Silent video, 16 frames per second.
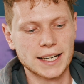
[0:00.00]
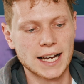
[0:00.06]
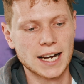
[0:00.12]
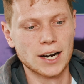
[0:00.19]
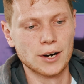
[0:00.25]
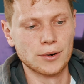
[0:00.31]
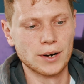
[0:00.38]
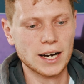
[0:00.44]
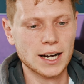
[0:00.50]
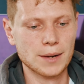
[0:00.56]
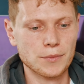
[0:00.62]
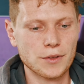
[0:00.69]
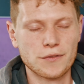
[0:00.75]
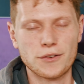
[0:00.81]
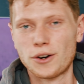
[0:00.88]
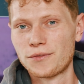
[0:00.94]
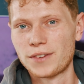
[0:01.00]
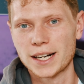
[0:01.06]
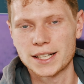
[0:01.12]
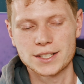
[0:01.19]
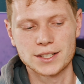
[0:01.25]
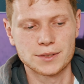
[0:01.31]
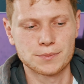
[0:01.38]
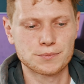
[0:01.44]
now. The form
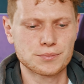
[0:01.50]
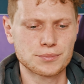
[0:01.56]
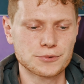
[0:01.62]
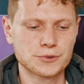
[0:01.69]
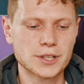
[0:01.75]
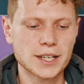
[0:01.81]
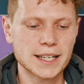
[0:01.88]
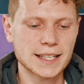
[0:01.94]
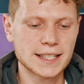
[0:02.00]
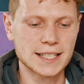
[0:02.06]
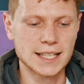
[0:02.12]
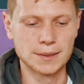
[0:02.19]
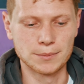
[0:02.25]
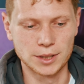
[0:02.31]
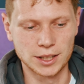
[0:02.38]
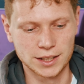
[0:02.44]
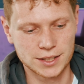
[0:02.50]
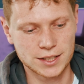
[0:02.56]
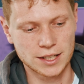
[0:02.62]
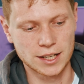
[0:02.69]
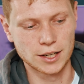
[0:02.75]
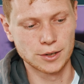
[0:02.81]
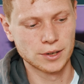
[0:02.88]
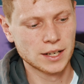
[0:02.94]
factor is pretty similar,
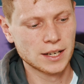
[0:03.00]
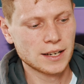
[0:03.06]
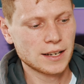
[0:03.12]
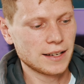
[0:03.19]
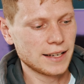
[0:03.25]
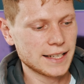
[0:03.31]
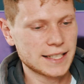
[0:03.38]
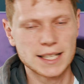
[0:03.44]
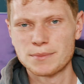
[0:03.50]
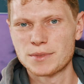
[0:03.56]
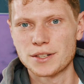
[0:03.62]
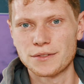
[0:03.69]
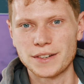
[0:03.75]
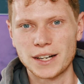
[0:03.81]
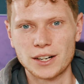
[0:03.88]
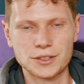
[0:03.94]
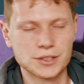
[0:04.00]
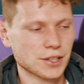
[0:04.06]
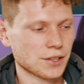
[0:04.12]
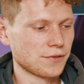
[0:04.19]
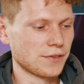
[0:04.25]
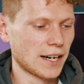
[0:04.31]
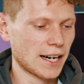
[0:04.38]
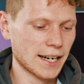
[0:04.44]
so it seems to fit on
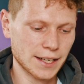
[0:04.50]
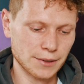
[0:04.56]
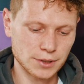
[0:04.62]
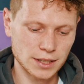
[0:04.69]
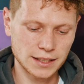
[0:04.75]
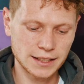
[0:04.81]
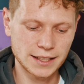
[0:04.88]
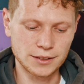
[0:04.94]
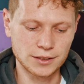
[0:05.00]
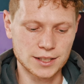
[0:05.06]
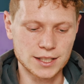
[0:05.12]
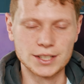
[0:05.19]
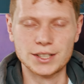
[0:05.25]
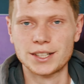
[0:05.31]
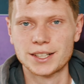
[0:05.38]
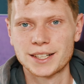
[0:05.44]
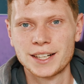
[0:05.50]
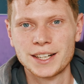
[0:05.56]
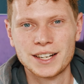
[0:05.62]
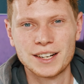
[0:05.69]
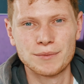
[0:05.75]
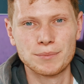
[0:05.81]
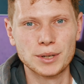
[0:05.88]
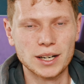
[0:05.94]
just fine. It was a little snug,
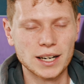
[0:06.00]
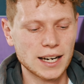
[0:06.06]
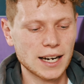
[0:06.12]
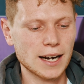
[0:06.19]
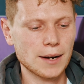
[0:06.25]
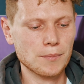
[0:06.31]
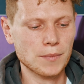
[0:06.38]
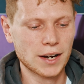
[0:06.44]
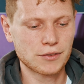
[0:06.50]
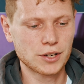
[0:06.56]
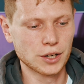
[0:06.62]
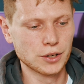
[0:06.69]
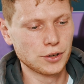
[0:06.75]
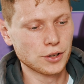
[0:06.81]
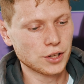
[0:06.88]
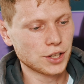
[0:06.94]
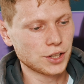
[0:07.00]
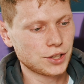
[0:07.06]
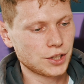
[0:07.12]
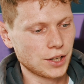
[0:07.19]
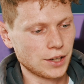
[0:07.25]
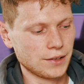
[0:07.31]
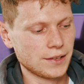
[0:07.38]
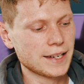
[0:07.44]
but I've got another
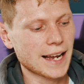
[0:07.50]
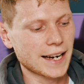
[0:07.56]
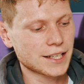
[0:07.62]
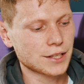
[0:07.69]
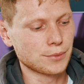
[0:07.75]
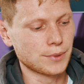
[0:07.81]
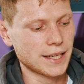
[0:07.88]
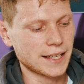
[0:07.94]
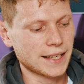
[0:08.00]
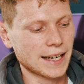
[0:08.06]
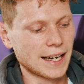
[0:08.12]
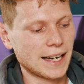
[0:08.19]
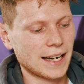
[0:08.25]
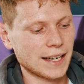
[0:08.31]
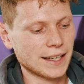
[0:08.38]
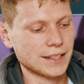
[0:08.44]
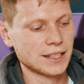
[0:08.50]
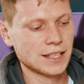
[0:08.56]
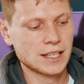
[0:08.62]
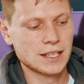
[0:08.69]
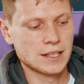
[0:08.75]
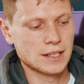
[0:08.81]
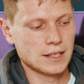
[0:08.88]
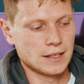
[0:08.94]
shoot next week, and
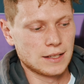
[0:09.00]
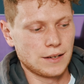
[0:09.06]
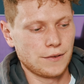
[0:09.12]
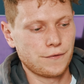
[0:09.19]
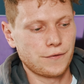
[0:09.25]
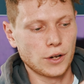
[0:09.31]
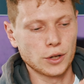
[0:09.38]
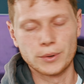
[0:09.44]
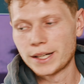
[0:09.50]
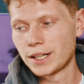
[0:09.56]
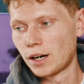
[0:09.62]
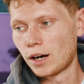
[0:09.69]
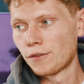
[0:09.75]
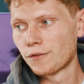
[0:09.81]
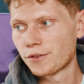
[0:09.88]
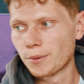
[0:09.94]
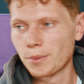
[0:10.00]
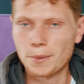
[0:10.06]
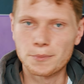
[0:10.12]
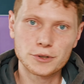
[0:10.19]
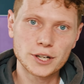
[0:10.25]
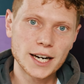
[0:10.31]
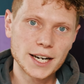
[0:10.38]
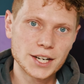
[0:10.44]
following on from the
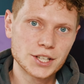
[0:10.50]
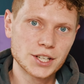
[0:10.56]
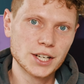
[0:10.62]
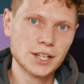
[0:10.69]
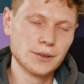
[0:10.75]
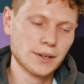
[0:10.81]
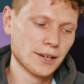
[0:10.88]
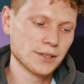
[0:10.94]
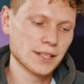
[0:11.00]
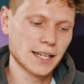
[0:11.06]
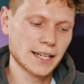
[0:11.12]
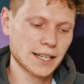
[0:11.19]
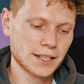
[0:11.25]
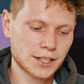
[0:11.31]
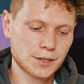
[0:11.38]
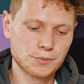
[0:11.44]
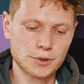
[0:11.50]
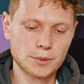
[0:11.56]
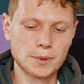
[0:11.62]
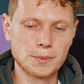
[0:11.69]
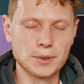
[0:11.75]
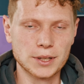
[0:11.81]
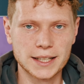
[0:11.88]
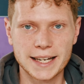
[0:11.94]
prior shoot, I was like, I should probably
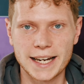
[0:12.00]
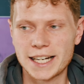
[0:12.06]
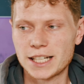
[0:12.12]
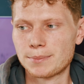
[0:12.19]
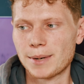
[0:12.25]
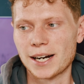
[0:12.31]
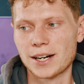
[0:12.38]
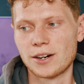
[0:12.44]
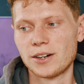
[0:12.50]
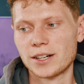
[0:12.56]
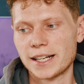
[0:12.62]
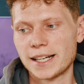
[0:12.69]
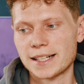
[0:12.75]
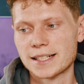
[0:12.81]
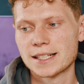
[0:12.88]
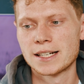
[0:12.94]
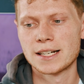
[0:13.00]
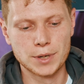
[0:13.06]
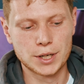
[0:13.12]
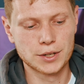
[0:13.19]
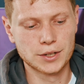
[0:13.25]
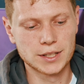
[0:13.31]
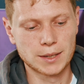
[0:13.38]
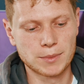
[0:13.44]
put the cage back on it
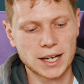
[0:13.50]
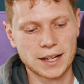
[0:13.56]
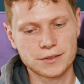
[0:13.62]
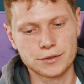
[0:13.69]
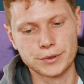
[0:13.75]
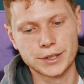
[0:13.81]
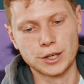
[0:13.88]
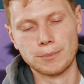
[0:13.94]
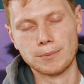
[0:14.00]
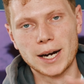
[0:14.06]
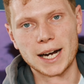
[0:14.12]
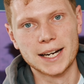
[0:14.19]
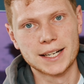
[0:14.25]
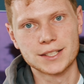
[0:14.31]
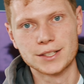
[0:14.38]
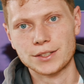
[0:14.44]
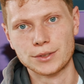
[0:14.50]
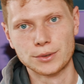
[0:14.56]
because I'm gonna have to rig up mics and